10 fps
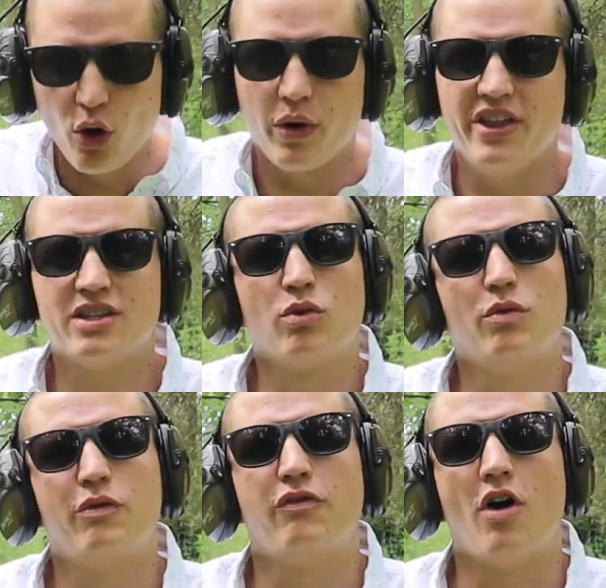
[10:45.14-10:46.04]
know where this one
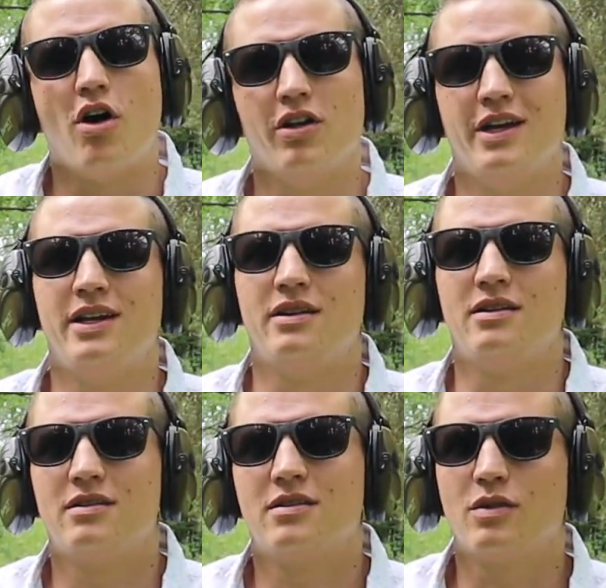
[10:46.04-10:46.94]
would fall in
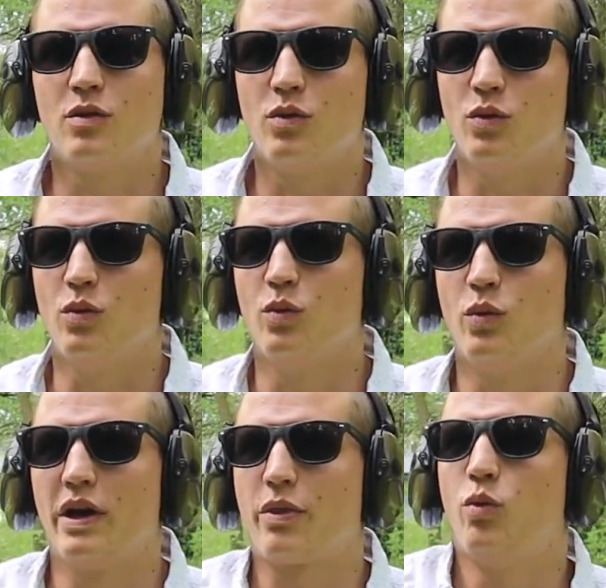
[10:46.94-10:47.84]

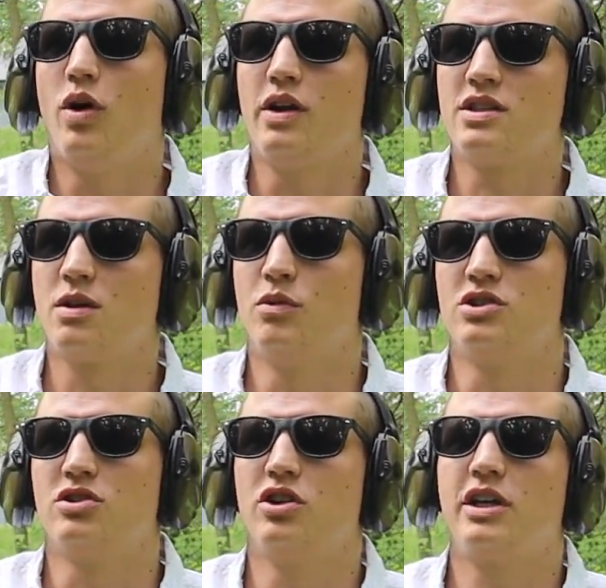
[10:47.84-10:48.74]
with what
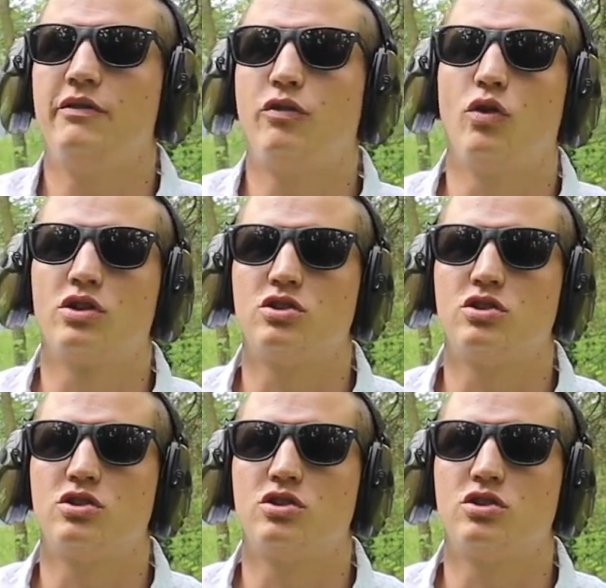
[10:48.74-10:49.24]
someone's looking for.